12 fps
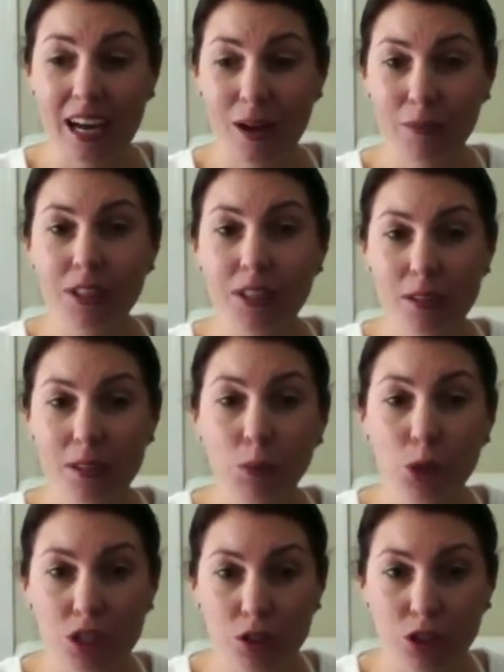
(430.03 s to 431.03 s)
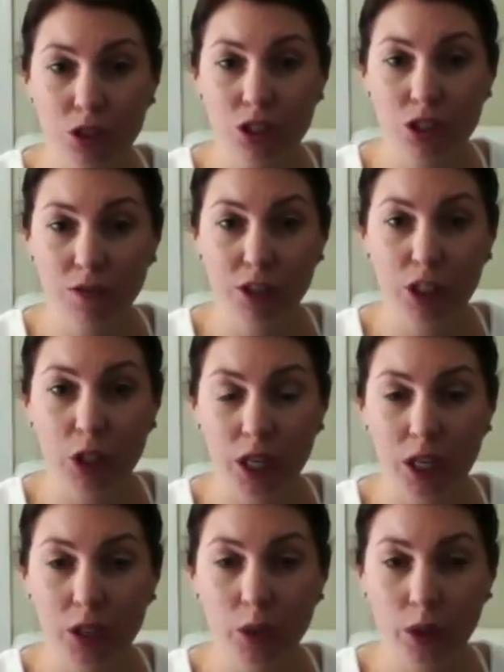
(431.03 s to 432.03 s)
Did some research to figure
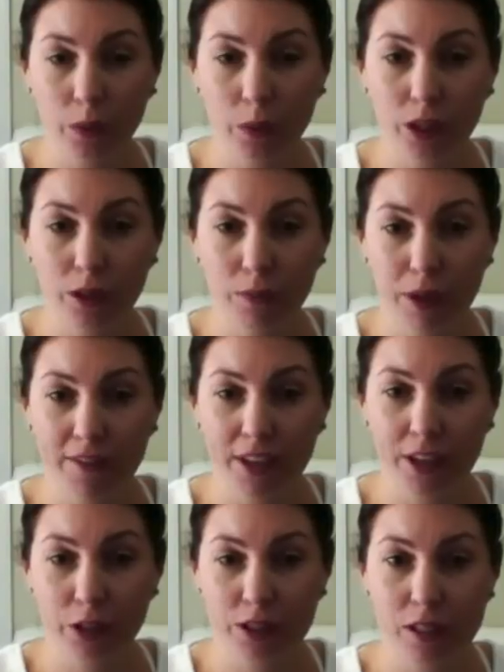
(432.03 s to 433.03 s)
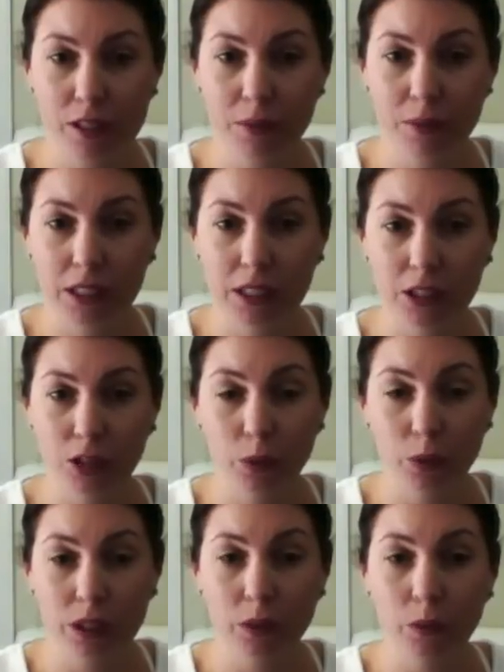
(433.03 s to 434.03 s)
out who I wanted my vendors to be, you know,
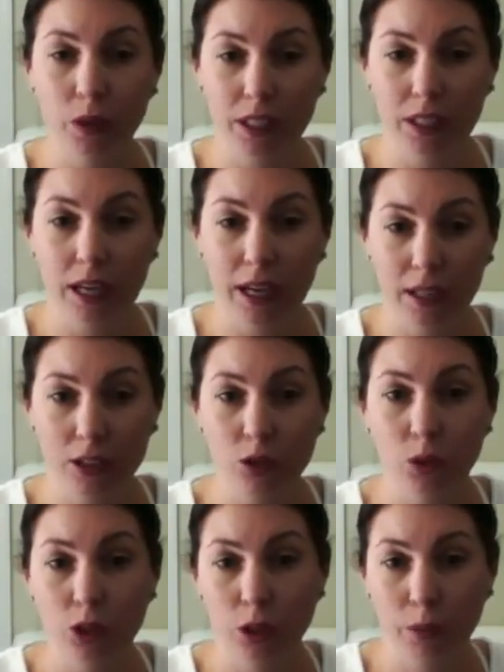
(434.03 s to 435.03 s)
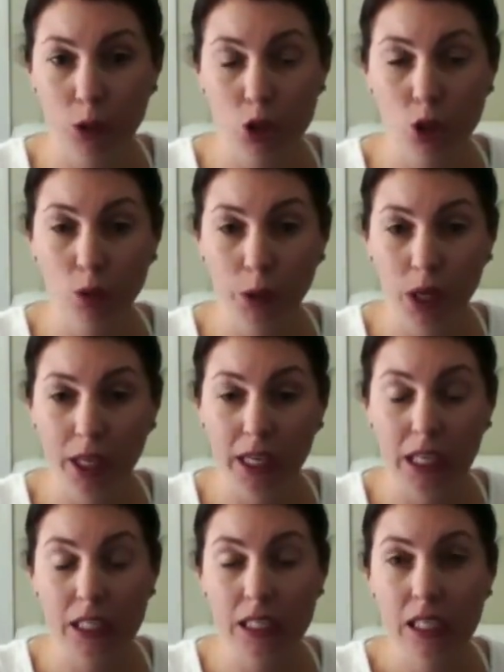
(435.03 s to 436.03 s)
really wanted actual commercial
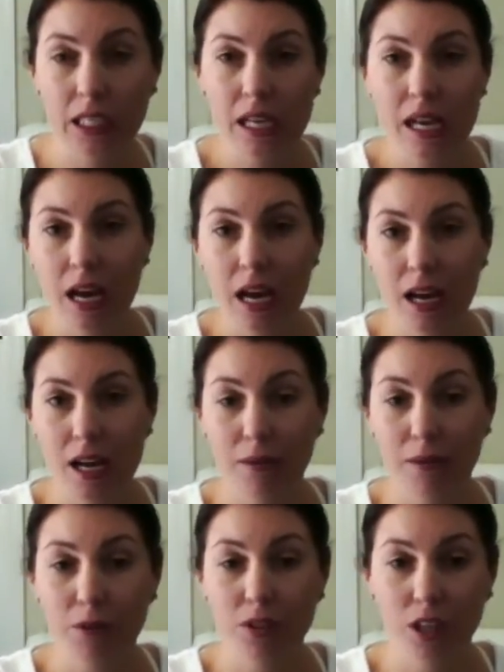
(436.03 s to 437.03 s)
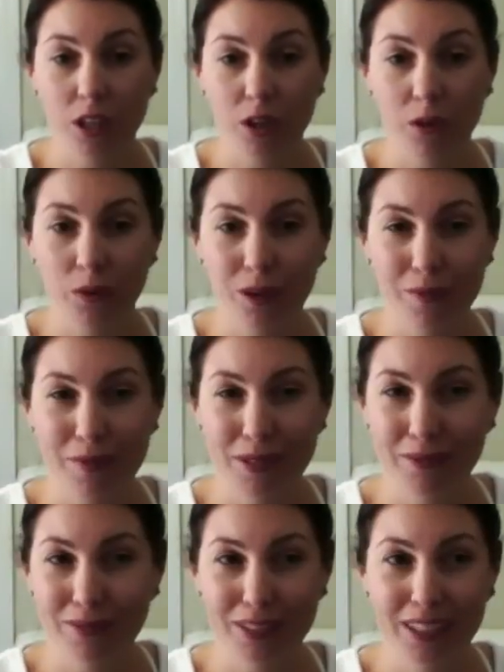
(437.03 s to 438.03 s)
product. So, I
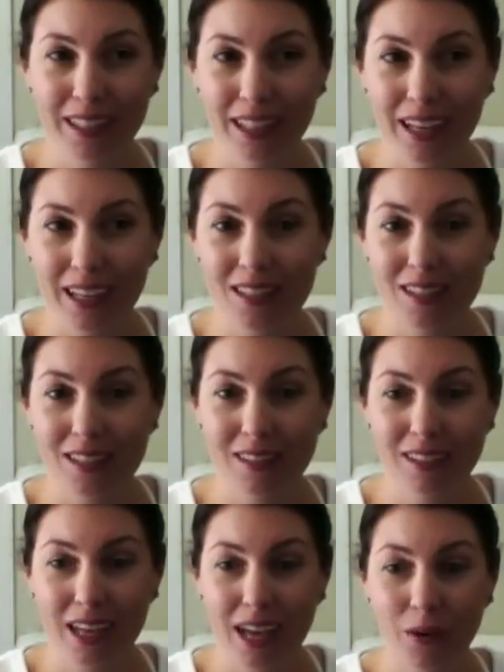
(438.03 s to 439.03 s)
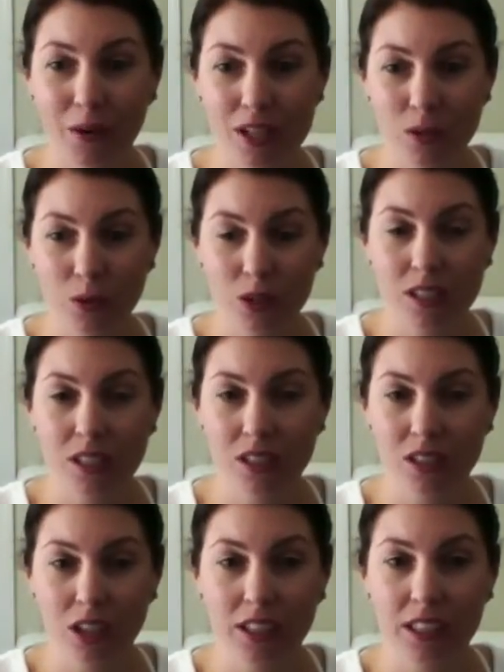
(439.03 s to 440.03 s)
mean, really that's kind of how I sourced it and
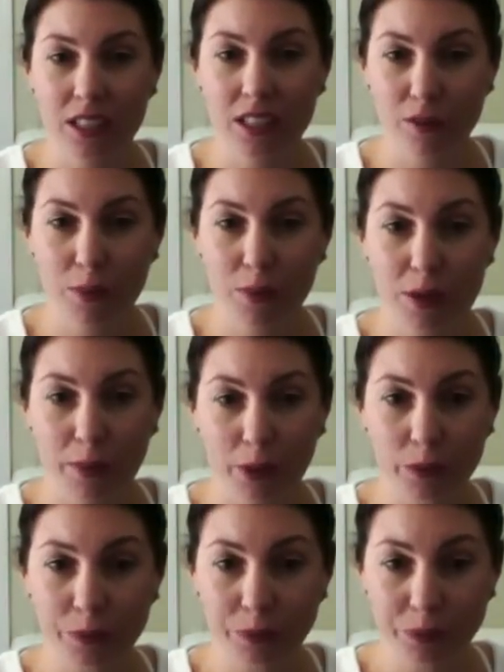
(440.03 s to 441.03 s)
talking to different people.